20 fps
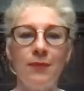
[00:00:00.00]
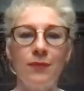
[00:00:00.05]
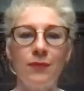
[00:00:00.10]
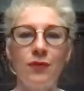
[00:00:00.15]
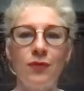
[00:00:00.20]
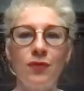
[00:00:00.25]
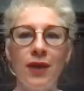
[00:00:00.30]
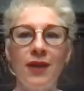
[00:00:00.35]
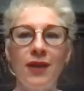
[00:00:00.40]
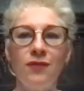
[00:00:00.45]

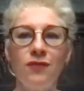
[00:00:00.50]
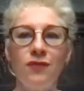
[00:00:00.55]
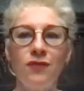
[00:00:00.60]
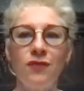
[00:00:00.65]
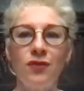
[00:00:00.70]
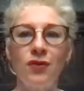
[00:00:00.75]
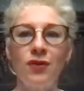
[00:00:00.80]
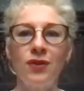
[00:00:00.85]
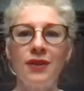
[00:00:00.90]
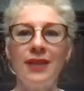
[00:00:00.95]

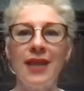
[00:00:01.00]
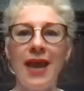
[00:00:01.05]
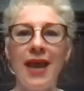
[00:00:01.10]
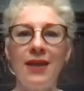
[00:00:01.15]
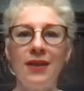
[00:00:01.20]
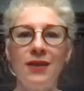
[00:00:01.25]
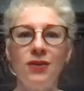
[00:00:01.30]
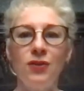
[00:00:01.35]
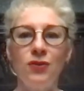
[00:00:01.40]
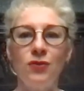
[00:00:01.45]
grateful
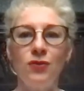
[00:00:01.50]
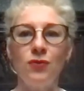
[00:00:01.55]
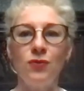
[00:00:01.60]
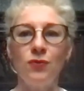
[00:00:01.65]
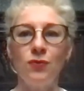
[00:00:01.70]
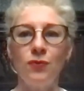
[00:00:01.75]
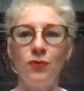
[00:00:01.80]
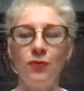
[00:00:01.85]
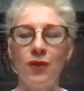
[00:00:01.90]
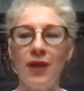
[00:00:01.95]
that
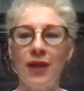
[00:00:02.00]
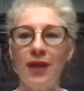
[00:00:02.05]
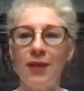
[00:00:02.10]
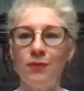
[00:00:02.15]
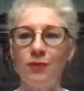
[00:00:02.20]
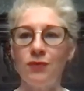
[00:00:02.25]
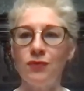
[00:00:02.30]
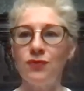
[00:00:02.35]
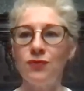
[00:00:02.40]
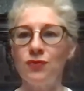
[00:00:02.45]
you were
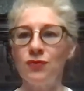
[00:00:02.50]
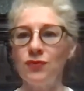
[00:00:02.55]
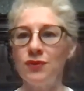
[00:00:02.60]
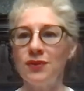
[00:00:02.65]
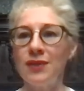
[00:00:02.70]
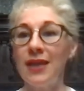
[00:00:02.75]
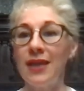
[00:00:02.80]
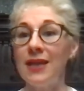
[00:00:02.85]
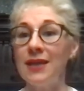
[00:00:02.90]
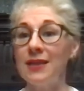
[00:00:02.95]
able to
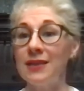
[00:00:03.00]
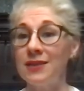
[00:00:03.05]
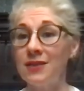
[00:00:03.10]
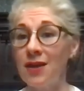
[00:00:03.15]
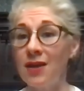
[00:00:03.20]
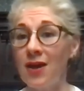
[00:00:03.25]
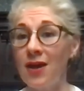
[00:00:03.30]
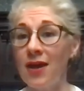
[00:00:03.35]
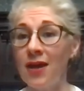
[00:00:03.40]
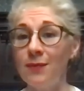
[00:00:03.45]
take the
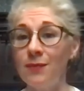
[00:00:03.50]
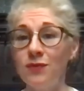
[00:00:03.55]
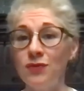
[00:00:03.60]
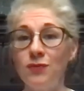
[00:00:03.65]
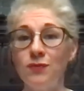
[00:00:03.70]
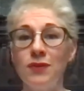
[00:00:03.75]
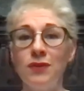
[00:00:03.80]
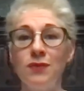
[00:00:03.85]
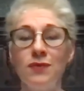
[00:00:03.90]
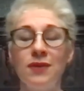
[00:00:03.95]
time to
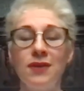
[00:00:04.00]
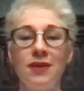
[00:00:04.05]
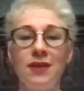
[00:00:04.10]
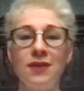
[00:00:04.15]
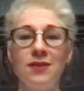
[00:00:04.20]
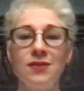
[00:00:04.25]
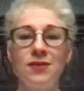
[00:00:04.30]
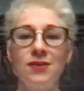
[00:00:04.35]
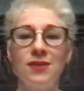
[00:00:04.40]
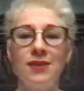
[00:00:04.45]
be with
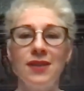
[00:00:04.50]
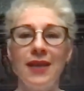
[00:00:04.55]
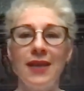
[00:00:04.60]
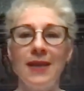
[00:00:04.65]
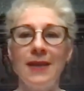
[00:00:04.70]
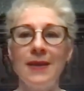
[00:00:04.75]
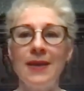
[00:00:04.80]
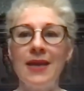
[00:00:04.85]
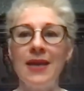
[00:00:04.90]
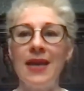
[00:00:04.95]
us
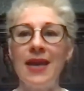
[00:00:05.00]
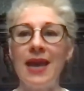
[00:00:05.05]
today.